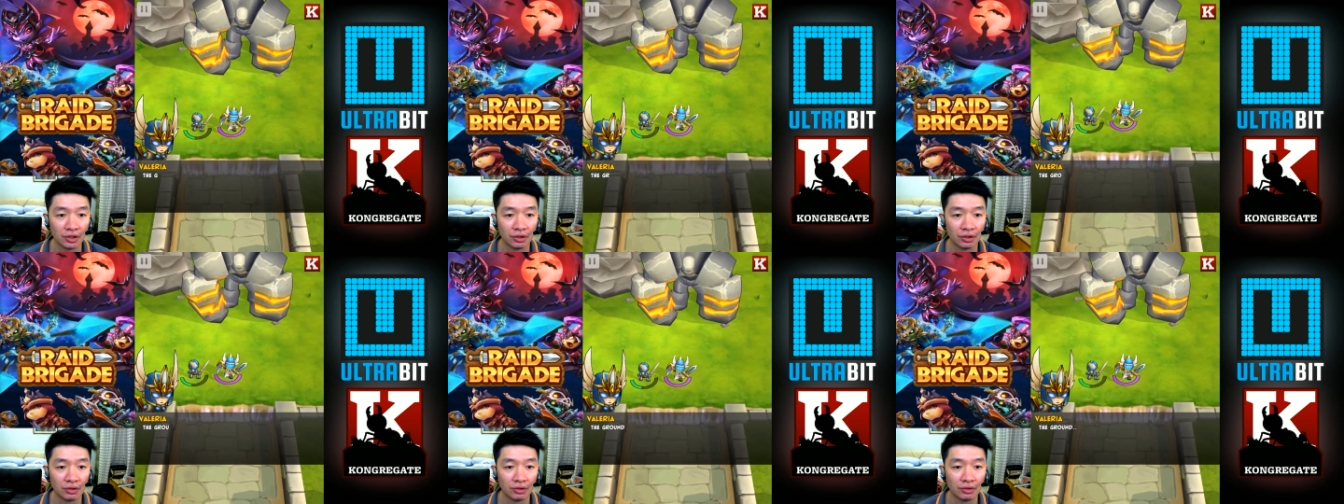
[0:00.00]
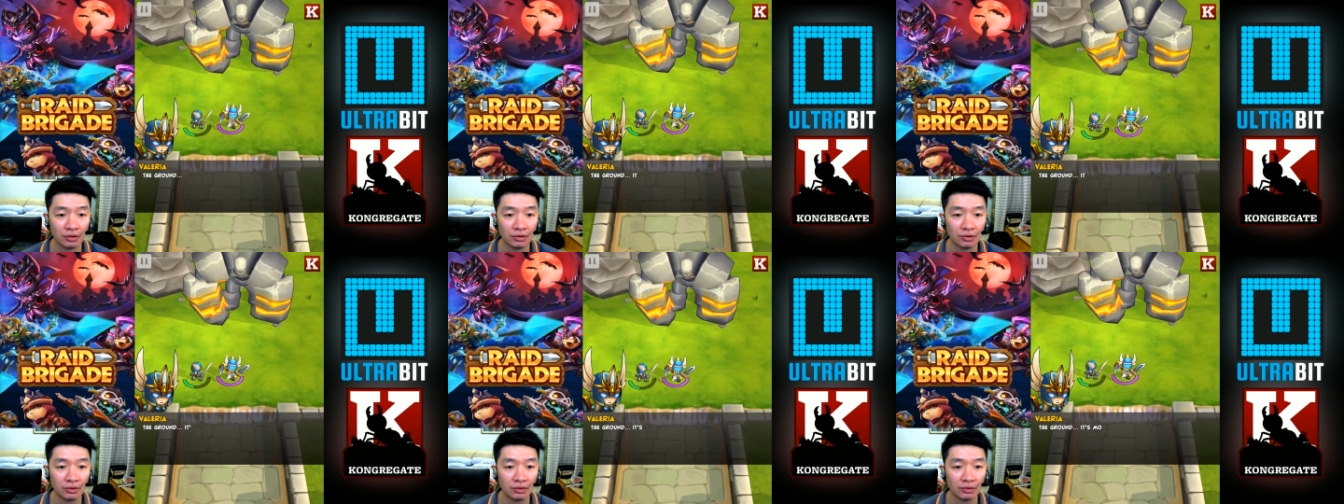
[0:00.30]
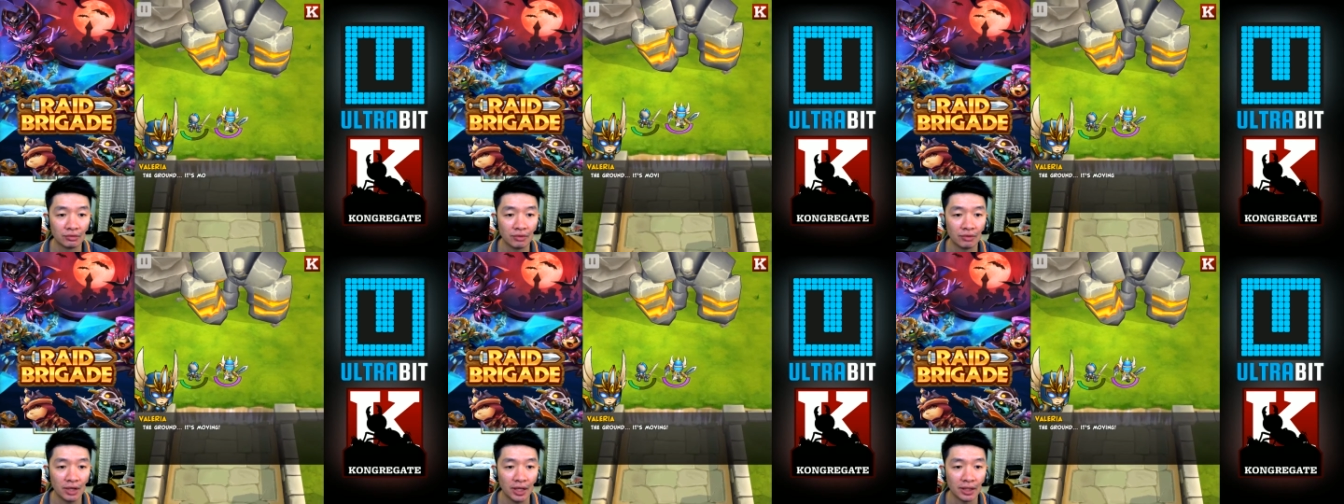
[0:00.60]

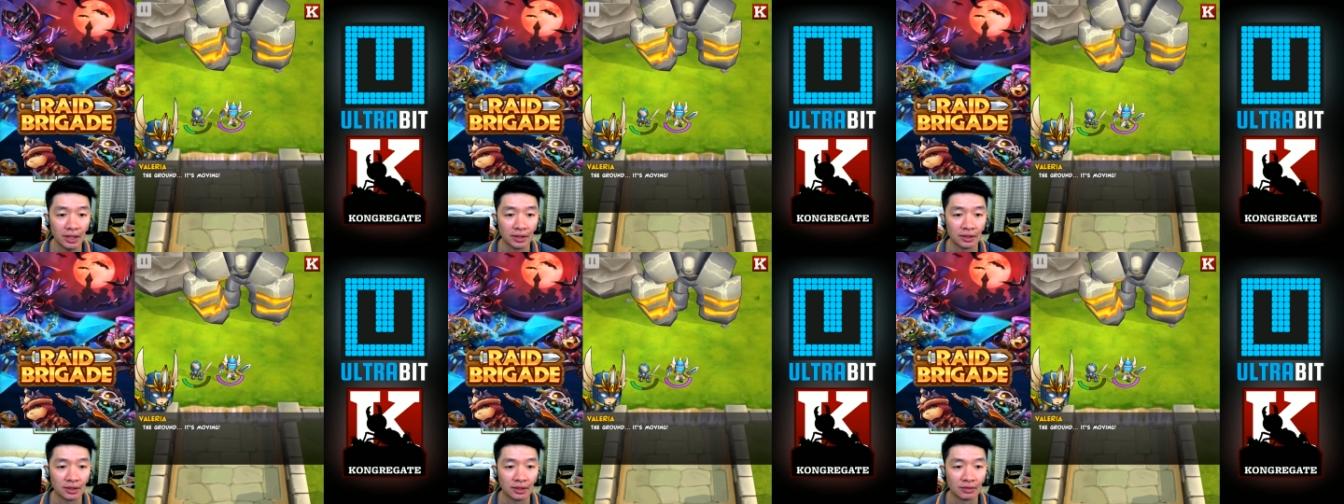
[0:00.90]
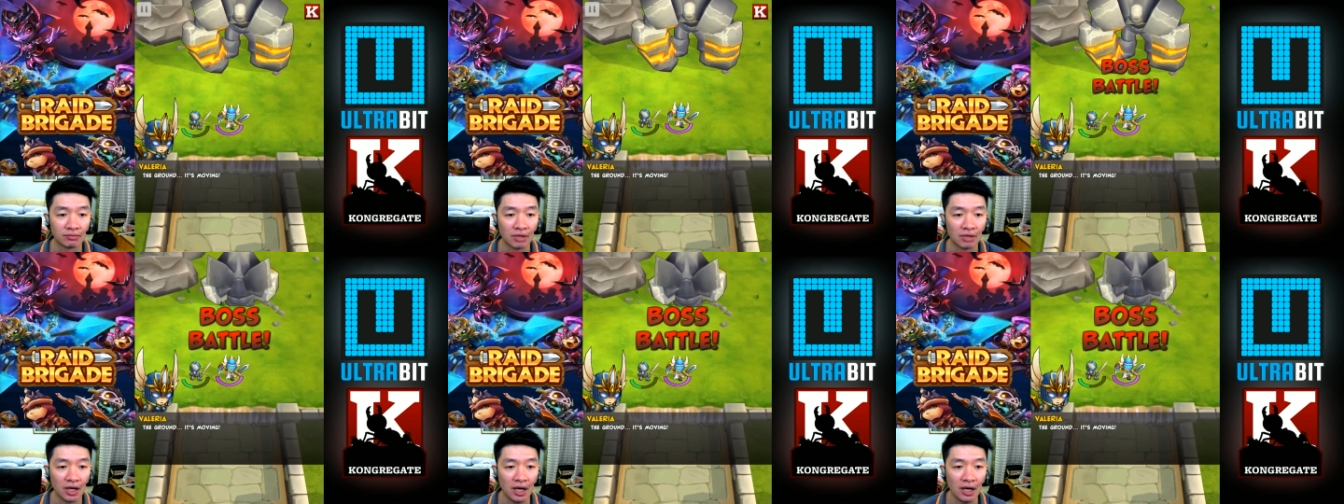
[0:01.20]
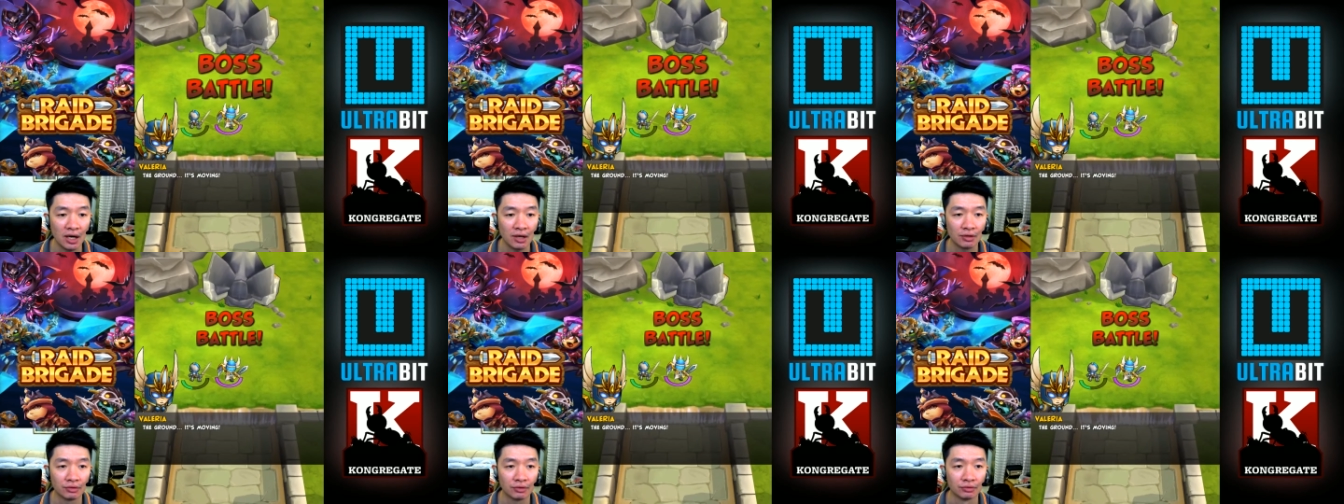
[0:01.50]
Alright, the
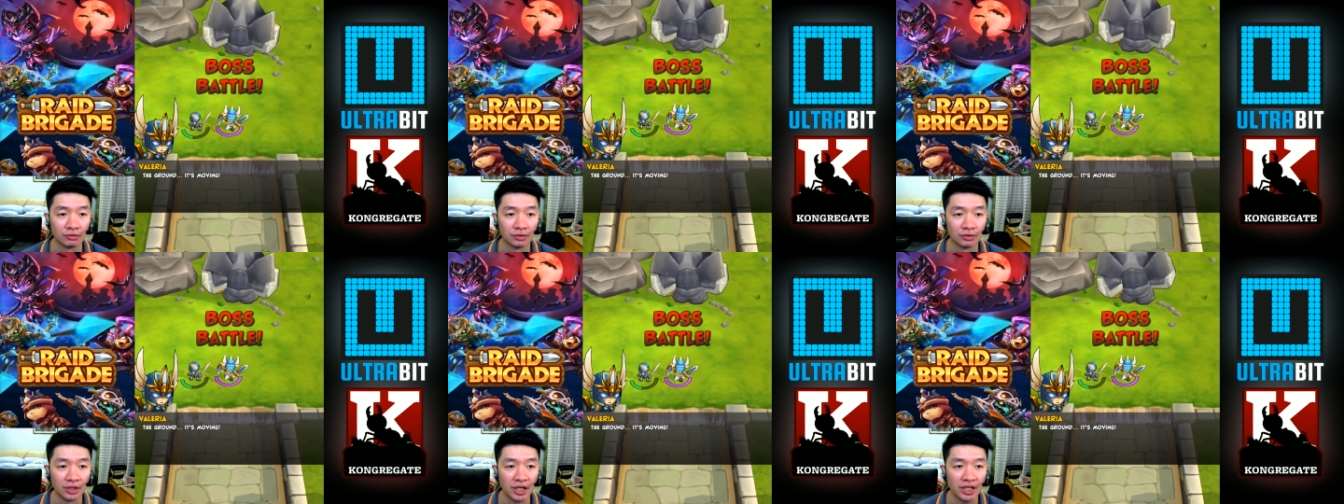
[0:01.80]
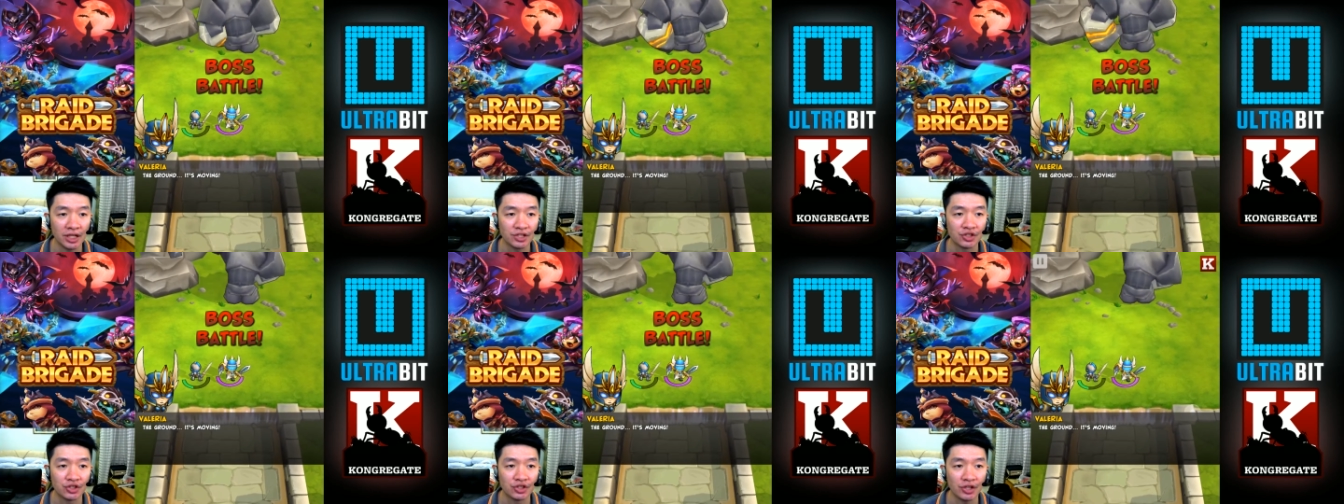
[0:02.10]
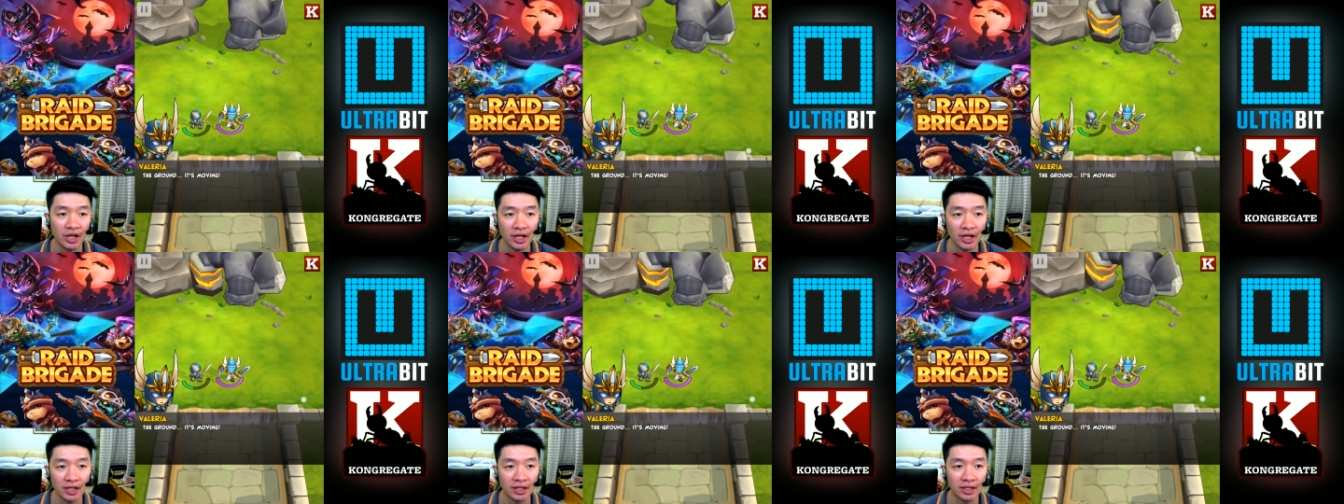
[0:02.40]
ground. It's
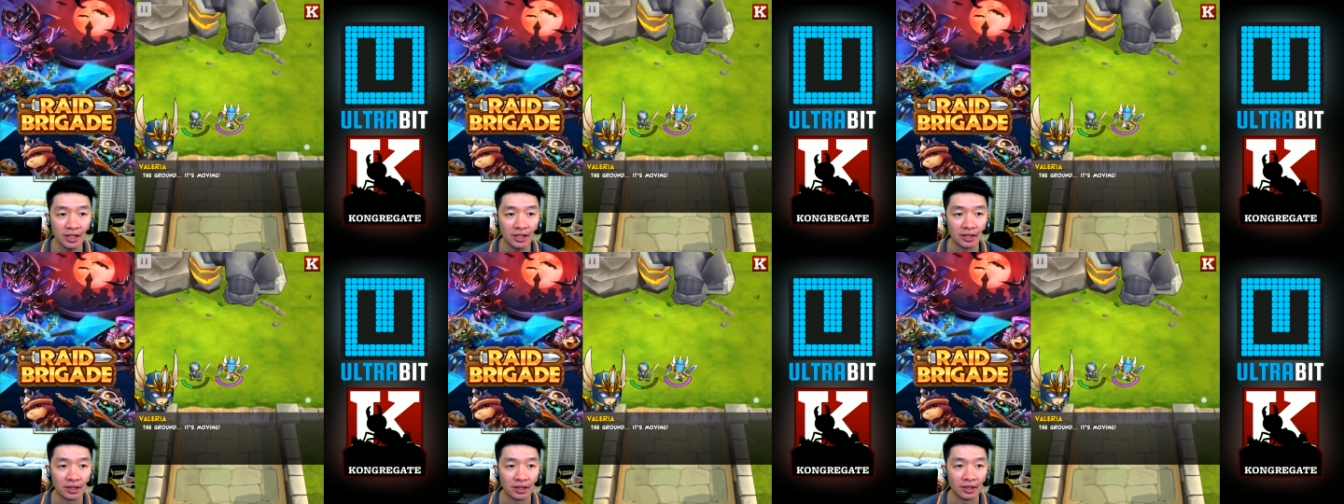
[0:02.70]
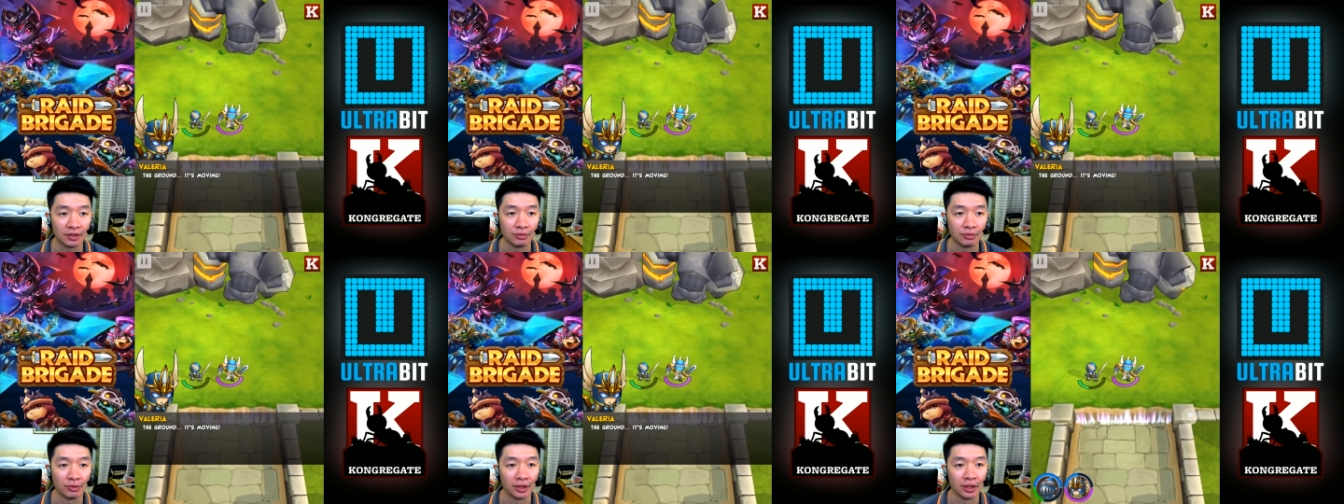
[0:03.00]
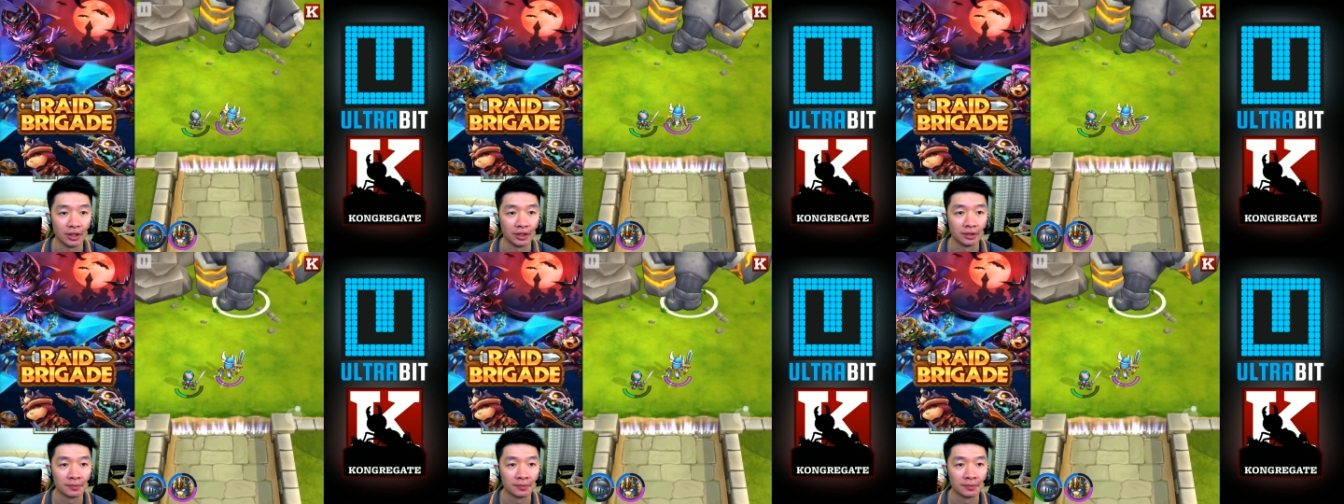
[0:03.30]
shaking anyway.